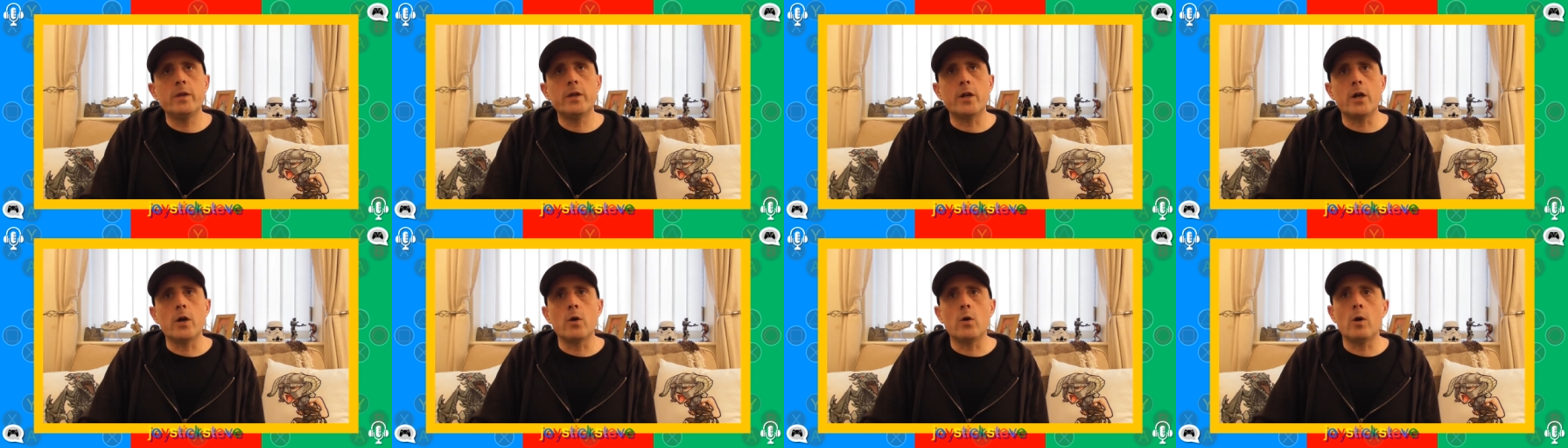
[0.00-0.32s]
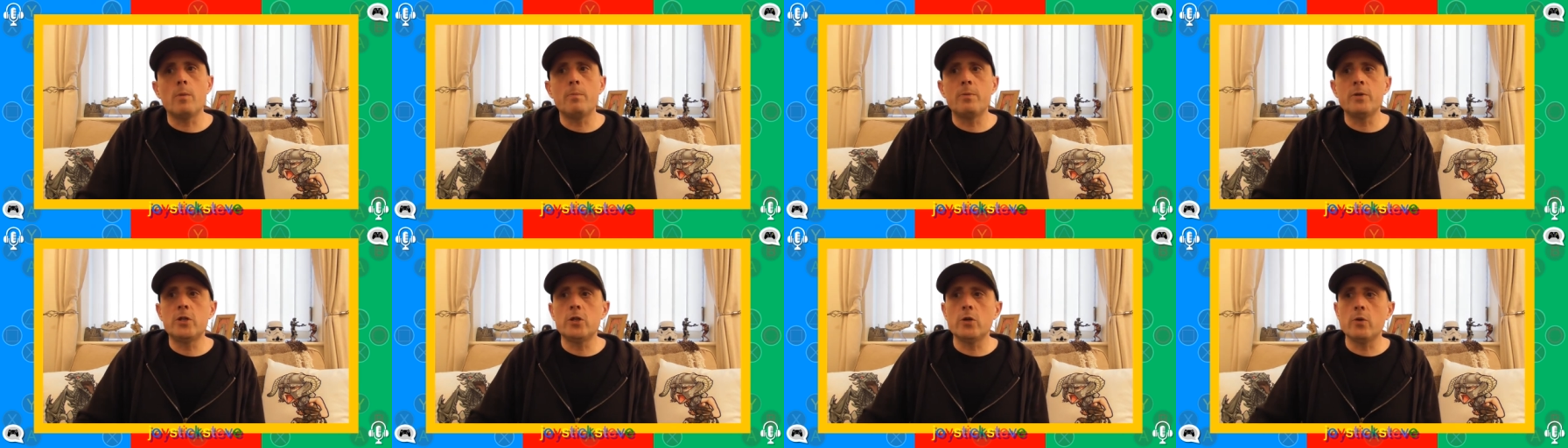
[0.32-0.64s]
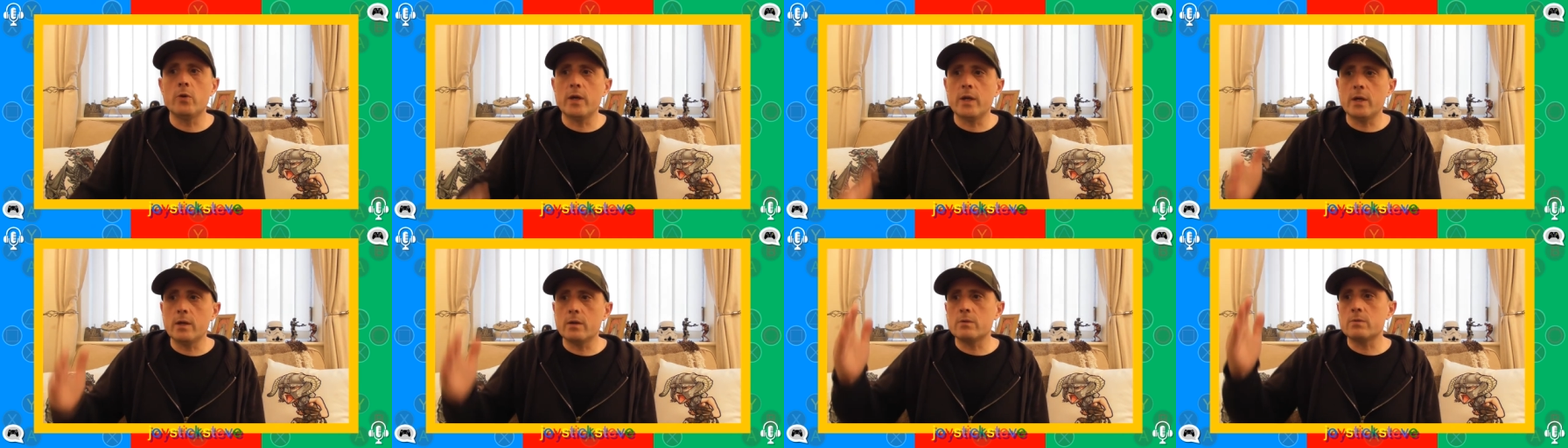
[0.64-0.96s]
you know, I'll be
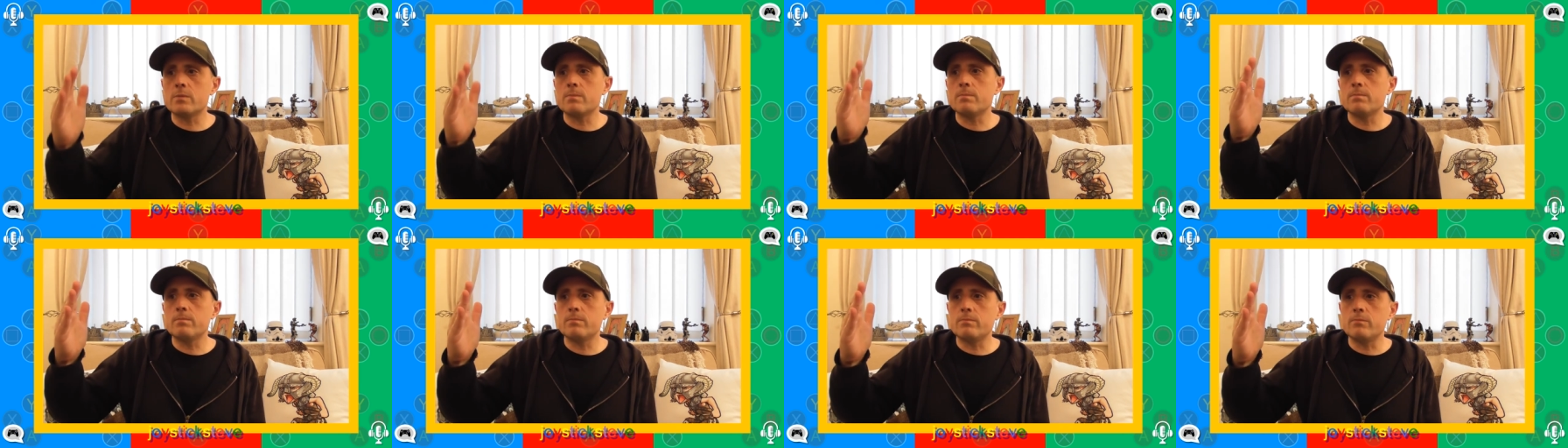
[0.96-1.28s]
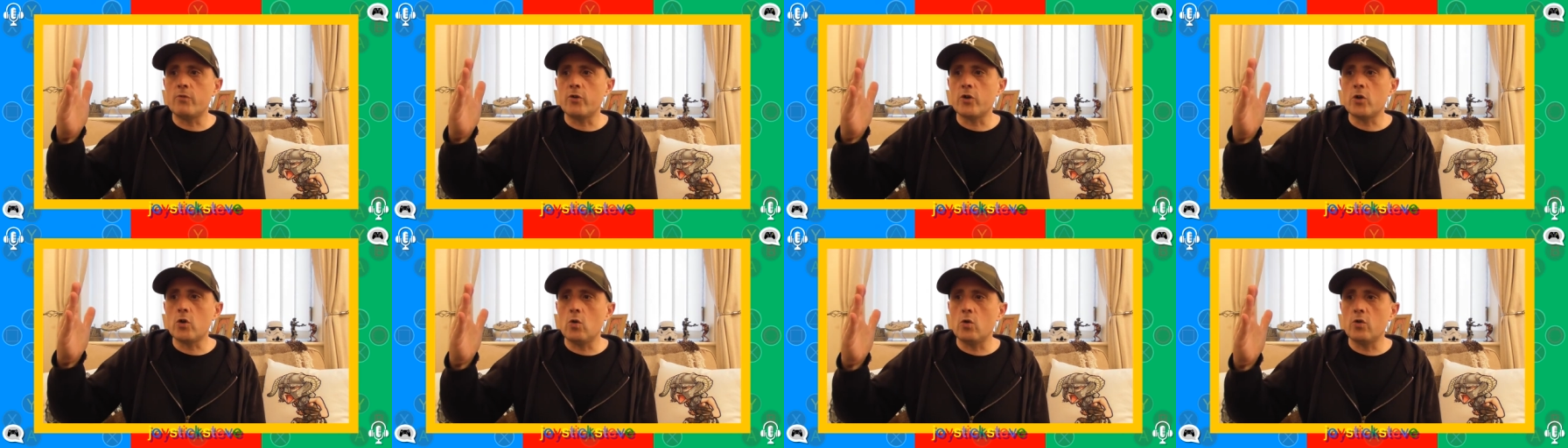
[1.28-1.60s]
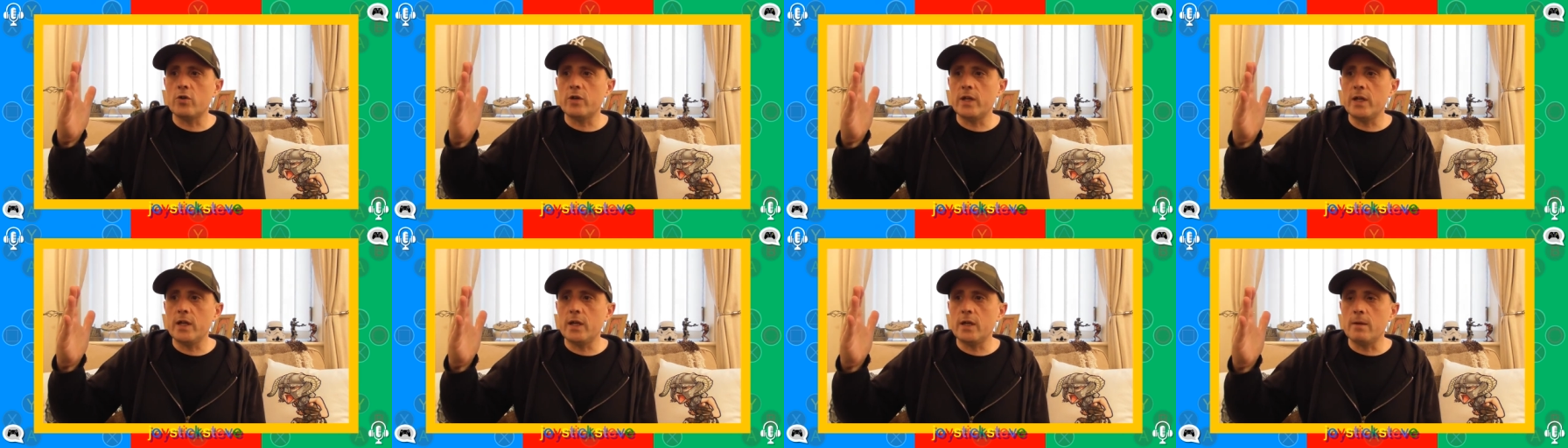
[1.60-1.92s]
doing
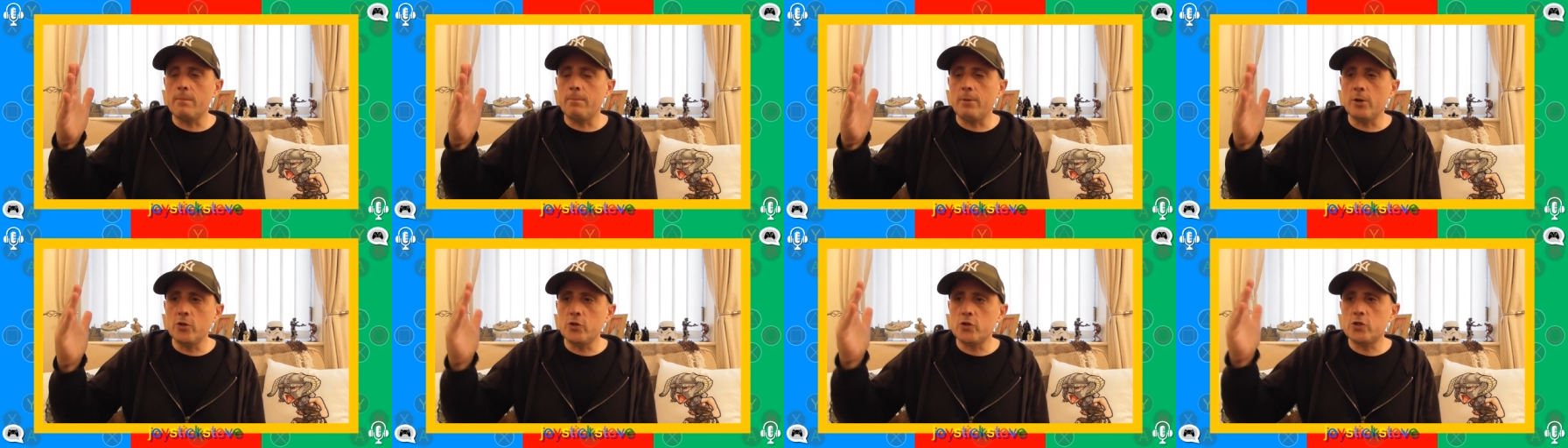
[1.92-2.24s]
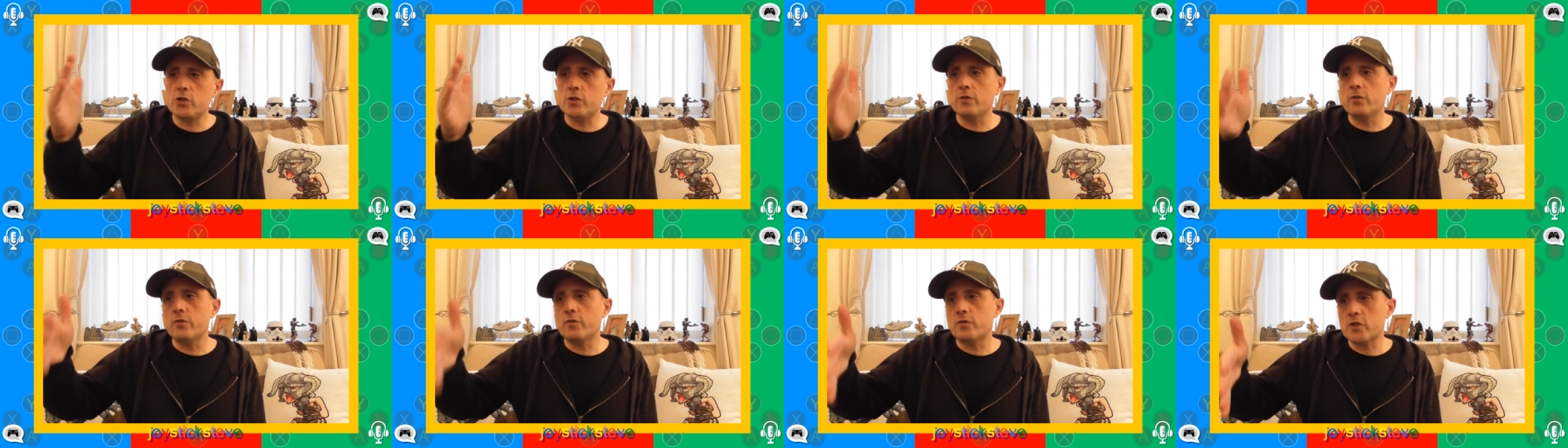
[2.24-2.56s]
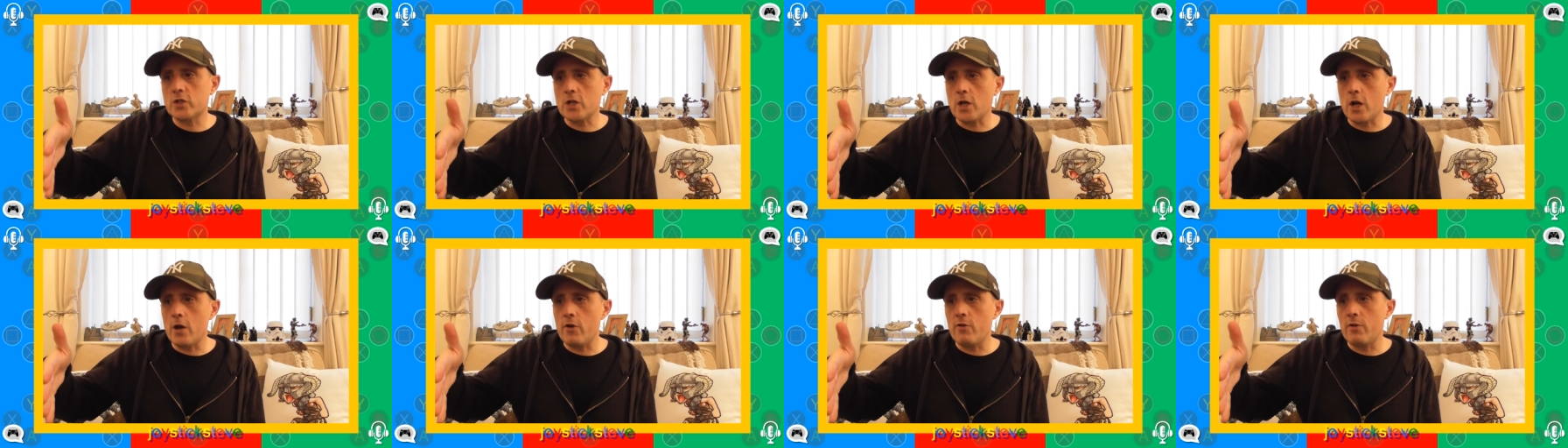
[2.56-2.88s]
recording a bunch
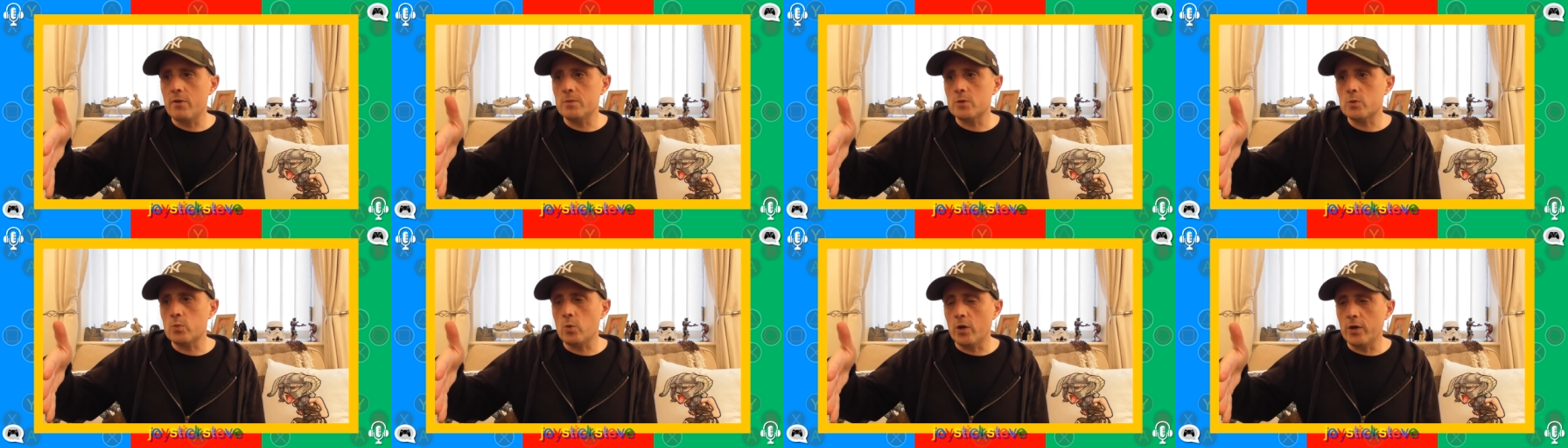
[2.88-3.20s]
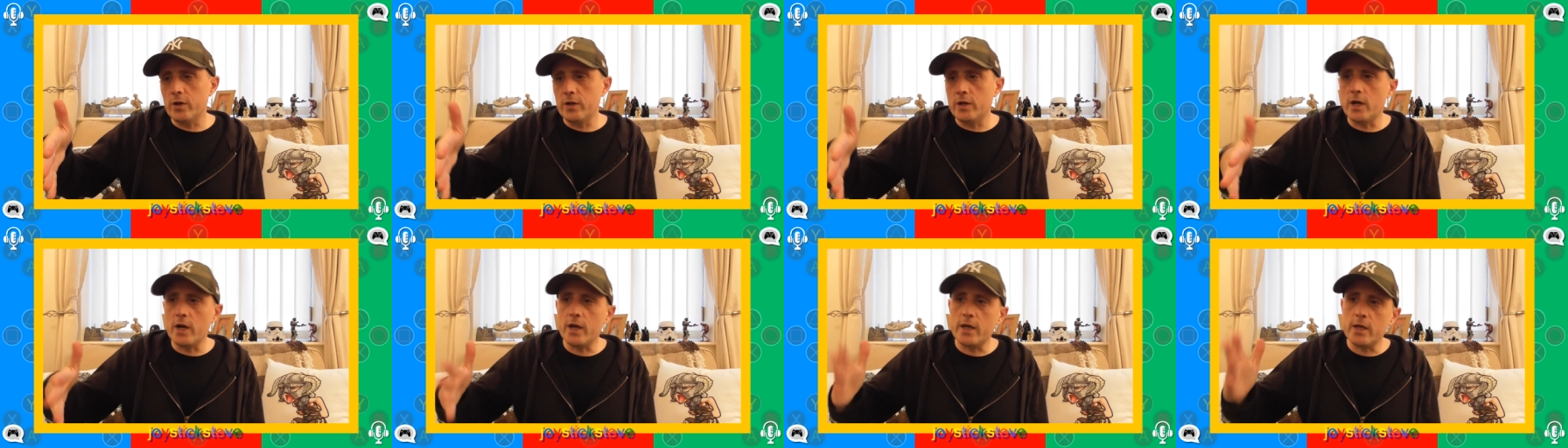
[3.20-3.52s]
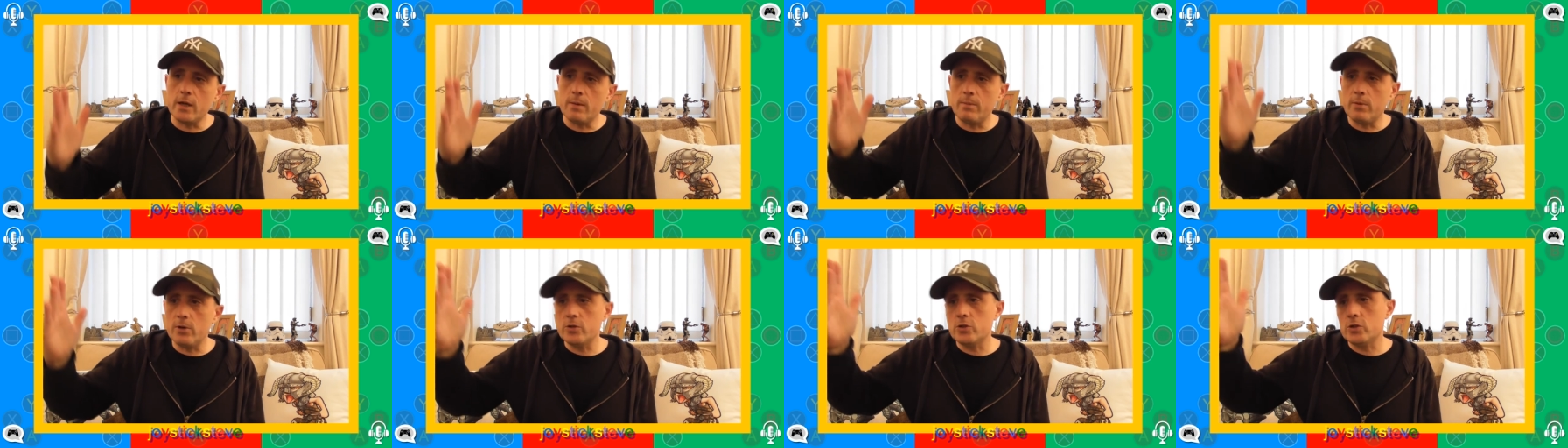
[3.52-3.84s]
of Skyrims one night,